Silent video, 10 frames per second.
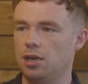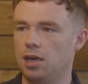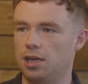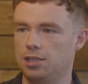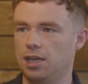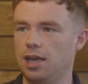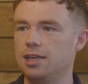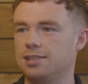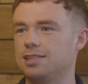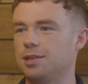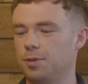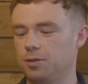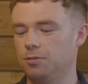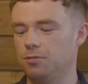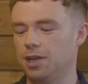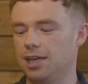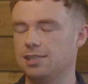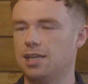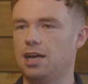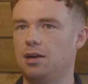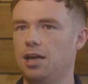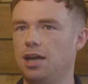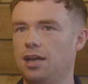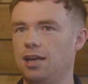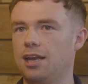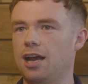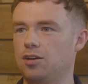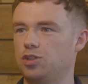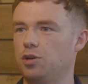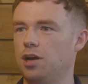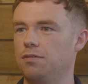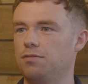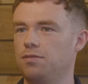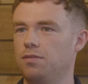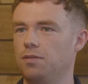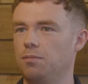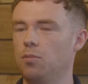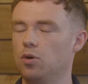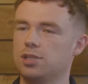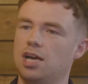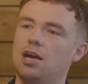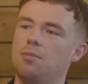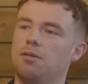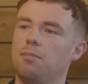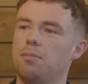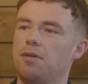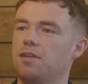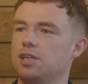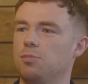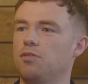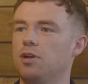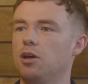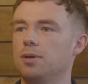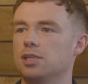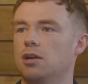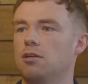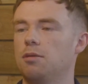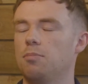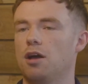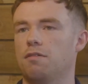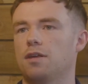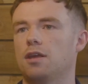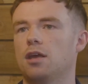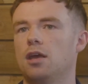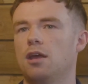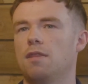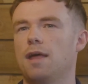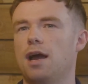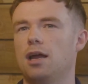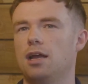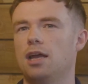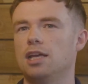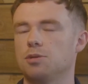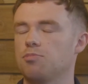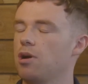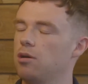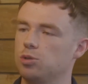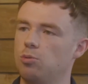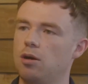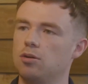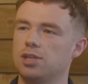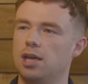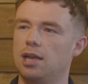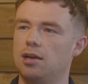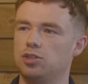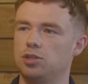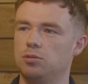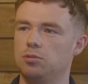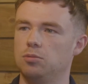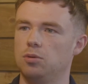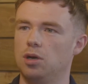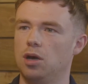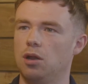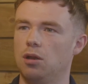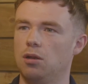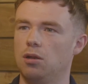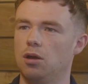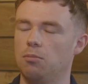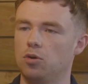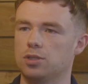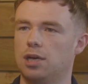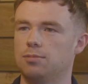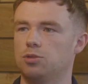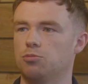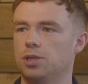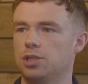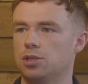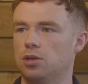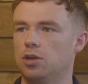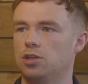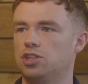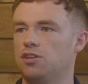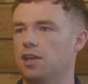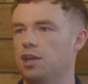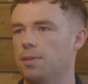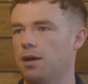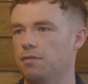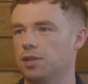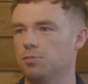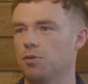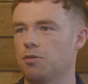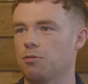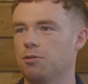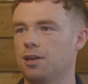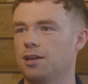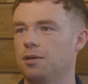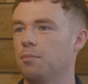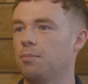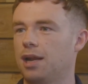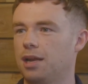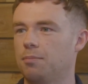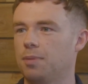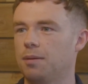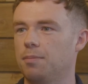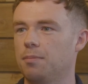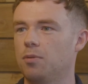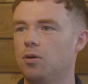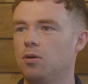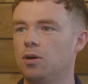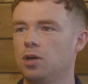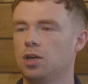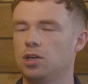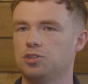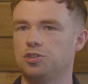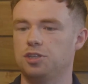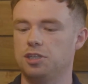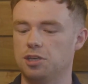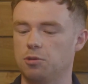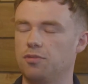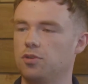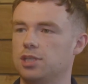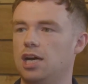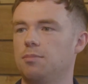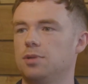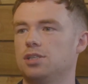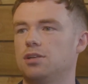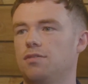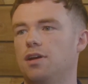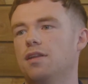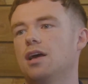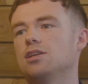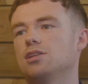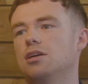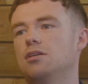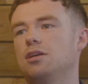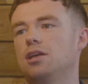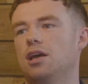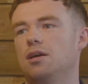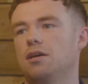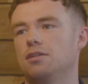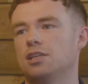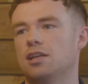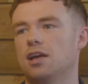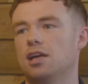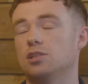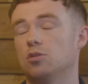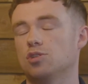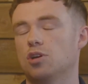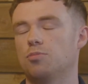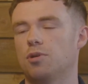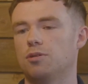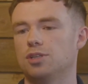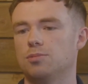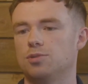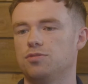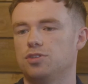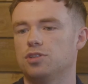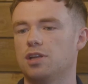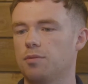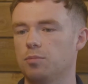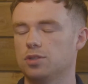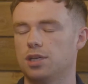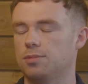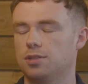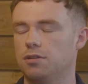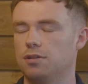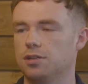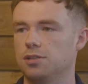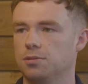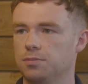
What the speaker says: and it is the typical case that in-house you have more time and maybe things move a little bit slowly, but I think that is a pro as well, because it allows you a lot more time to research, think about things more thoroughly, and plan and be a bit more strategic with your time and stuff like that. So yeah, I'd say that is also a pro in terms of just having more time to do things.